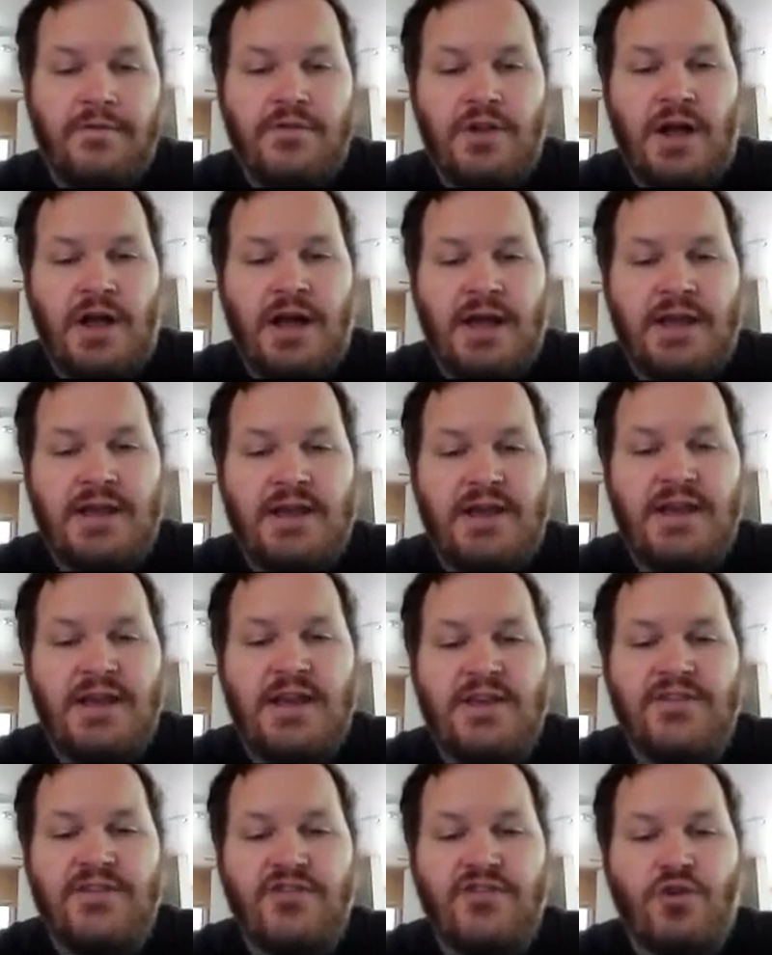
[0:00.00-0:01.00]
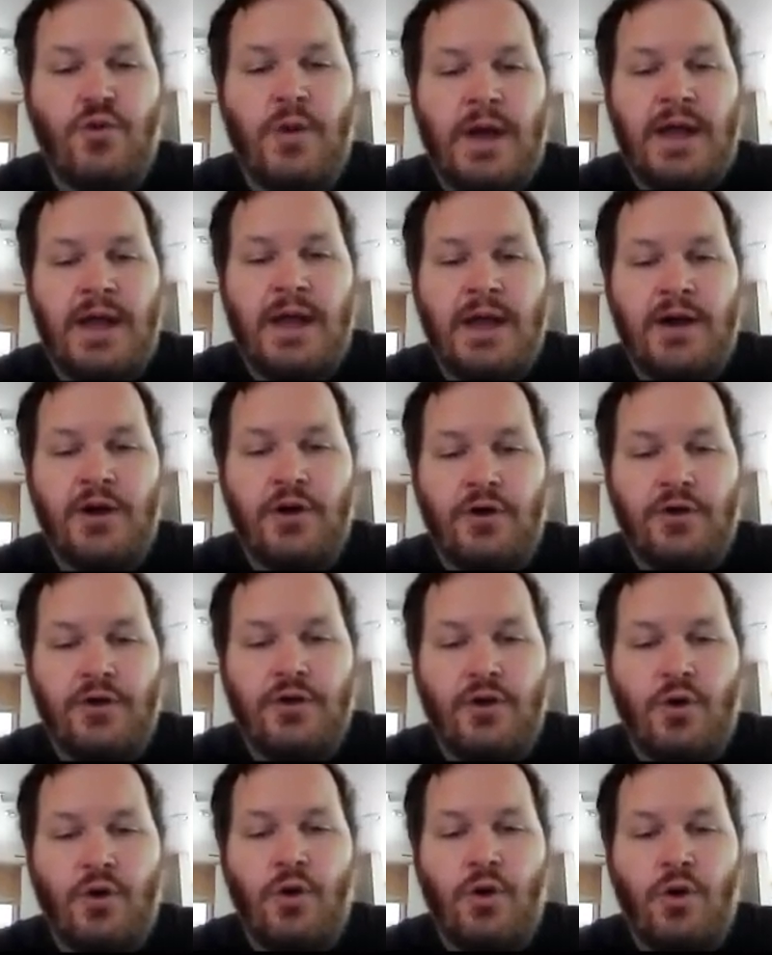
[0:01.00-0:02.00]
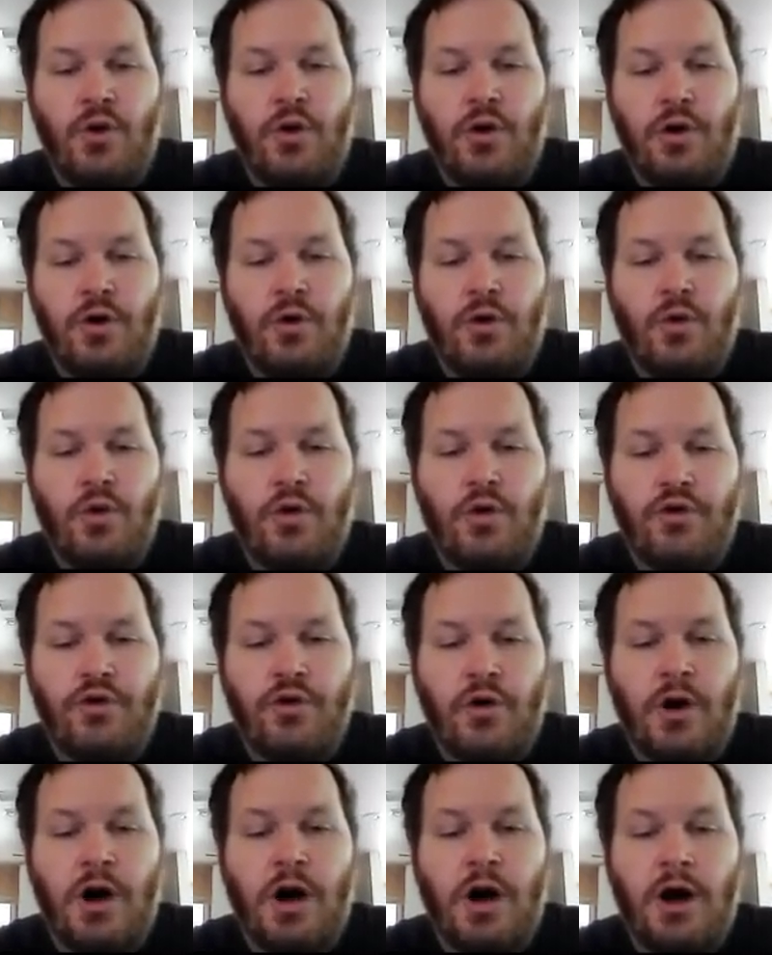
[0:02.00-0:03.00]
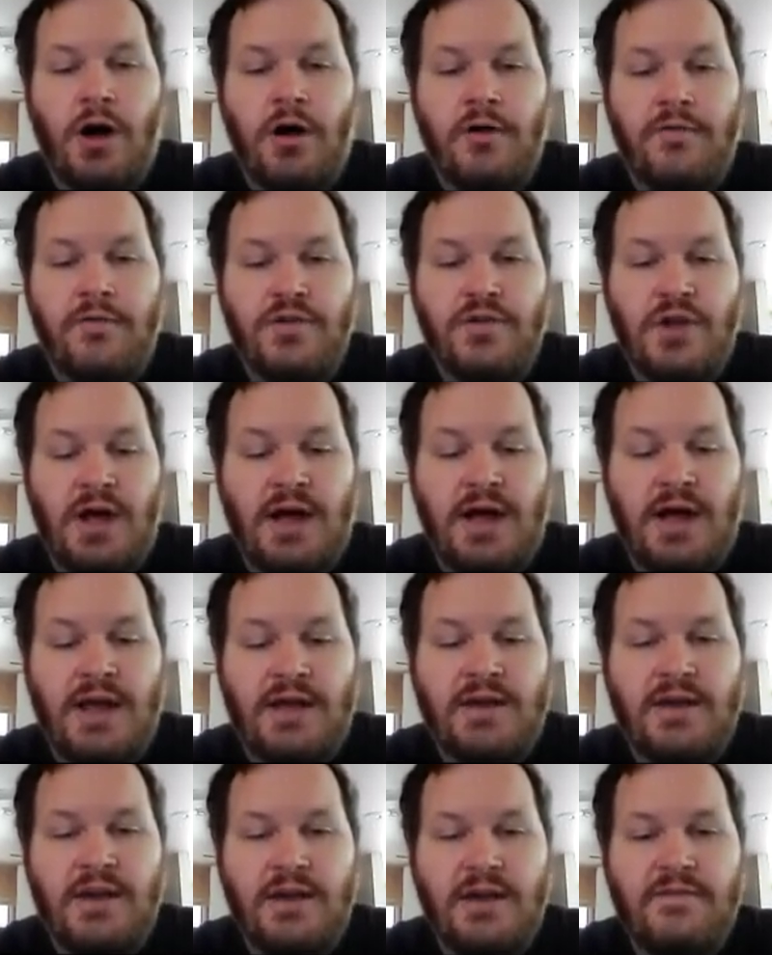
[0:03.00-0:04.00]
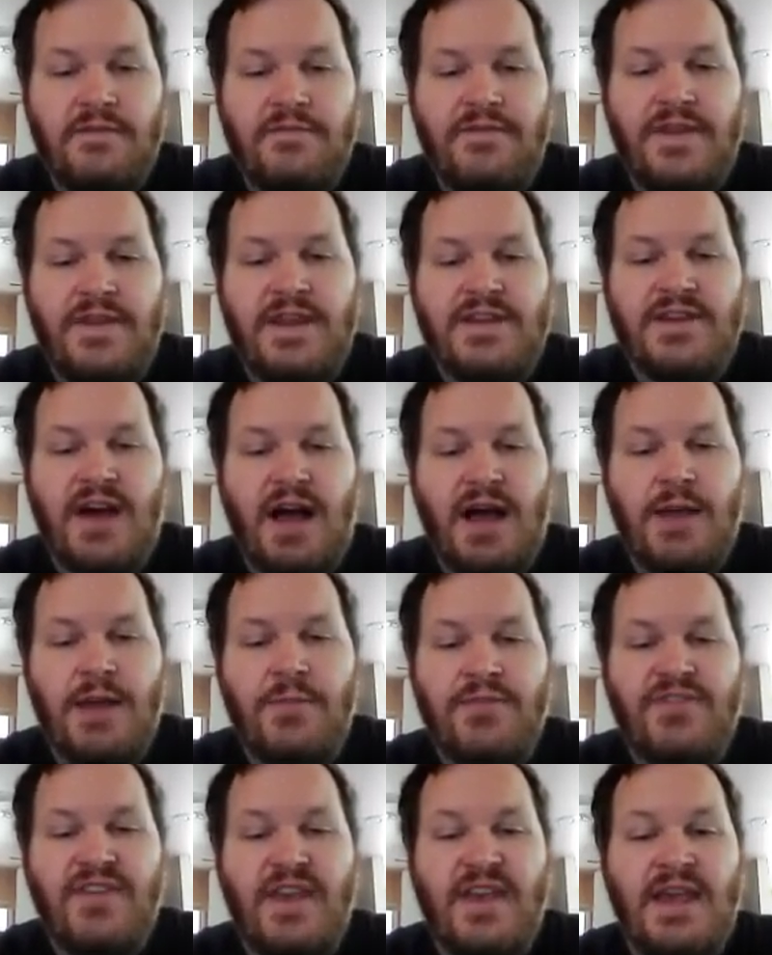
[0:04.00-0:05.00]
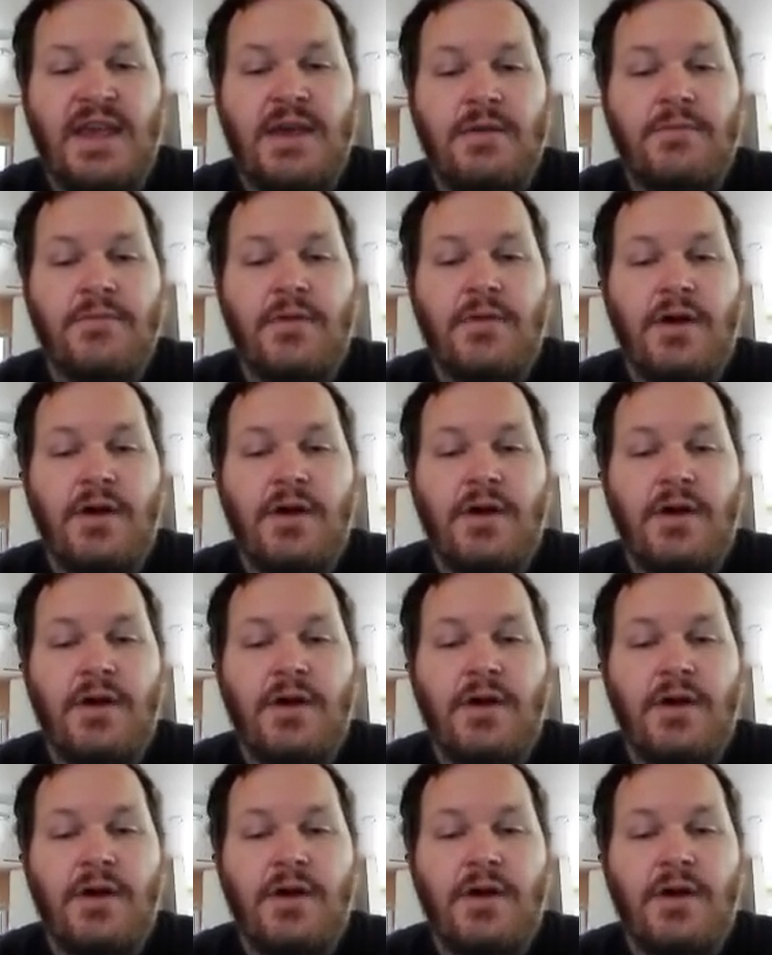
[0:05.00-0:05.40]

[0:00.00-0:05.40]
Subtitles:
like E squared or order of like V times E.